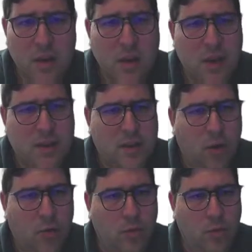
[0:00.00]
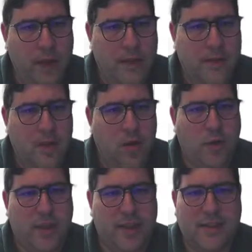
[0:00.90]
So we can start
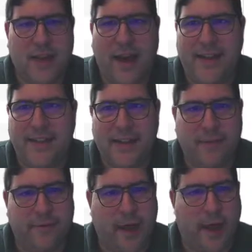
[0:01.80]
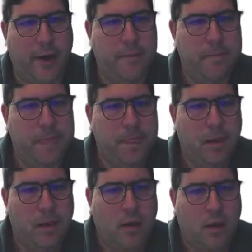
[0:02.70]
with this identifier.
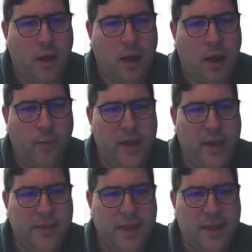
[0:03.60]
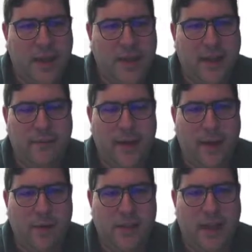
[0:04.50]
We can see that identifier,
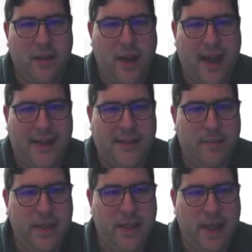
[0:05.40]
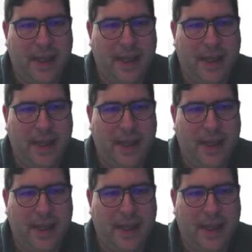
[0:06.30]
we're saying there has to be at